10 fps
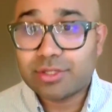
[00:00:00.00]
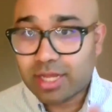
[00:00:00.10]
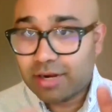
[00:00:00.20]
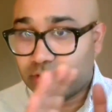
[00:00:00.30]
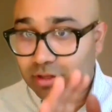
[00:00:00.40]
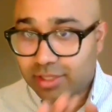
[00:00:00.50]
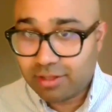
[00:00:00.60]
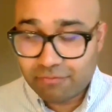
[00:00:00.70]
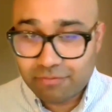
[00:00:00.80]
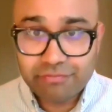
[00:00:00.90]
so kind of
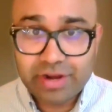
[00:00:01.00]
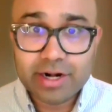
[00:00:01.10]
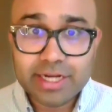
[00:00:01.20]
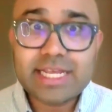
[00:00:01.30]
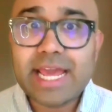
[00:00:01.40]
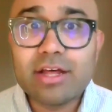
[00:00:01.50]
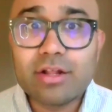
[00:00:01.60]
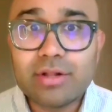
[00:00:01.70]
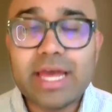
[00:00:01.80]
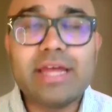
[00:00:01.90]
the very
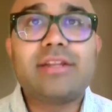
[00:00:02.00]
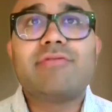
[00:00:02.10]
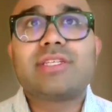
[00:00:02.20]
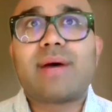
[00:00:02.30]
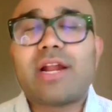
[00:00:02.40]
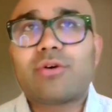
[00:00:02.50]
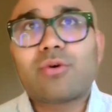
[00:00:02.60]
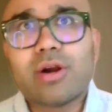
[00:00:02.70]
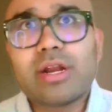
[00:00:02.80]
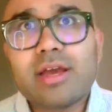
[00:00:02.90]
tail end of the
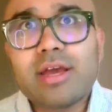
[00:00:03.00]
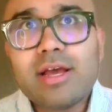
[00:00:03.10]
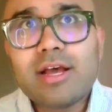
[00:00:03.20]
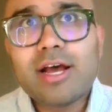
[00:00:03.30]
spinal cord,